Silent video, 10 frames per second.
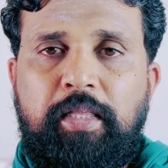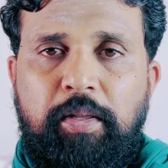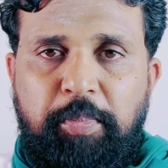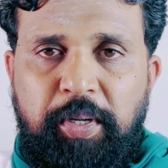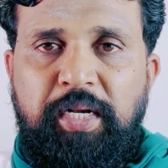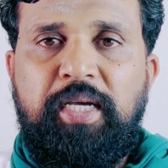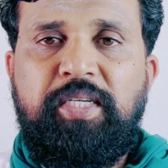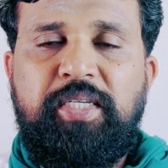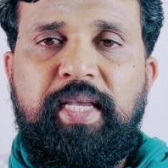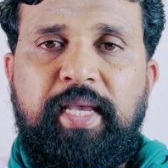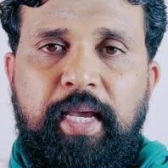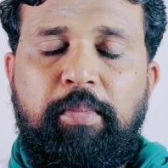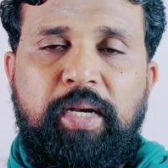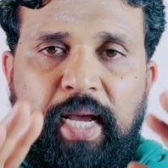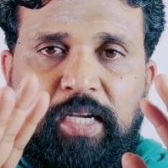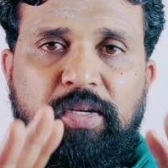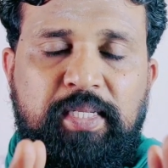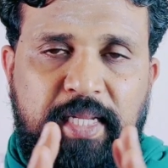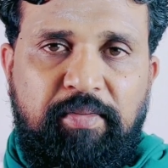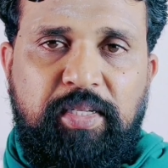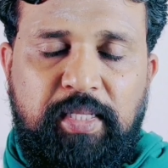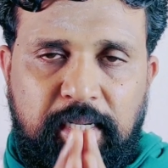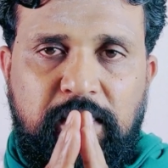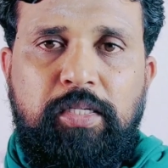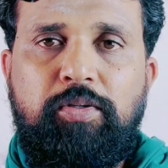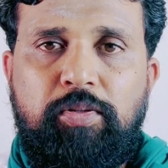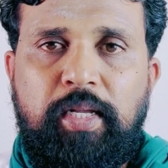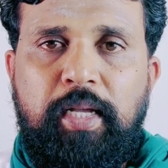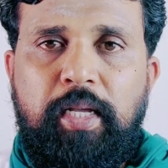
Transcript: The British came and actually saved us. That is the truth.